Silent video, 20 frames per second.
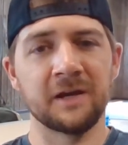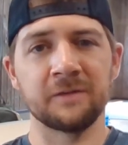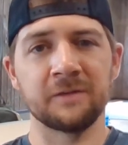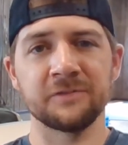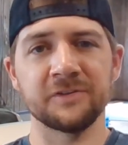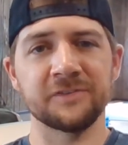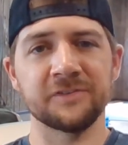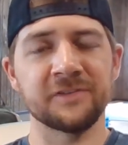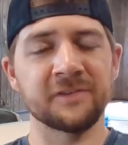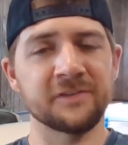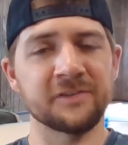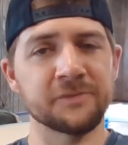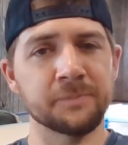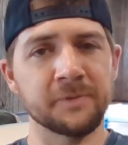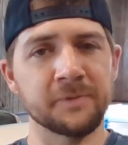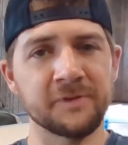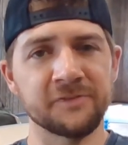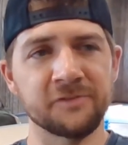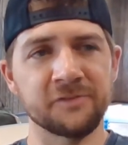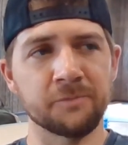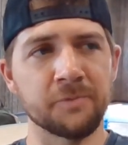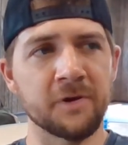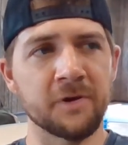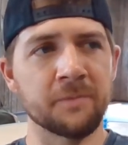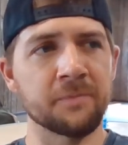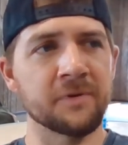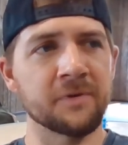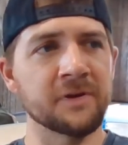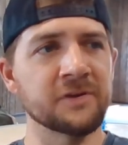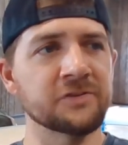I'm just in this place of
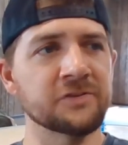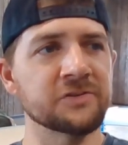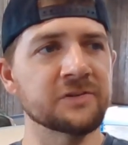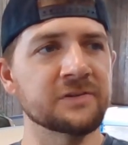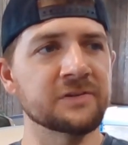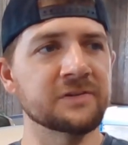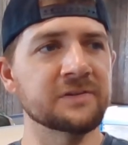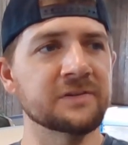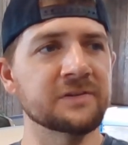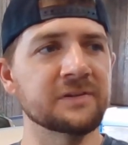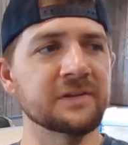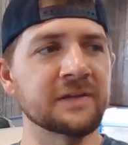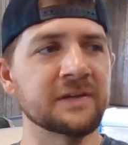preparation,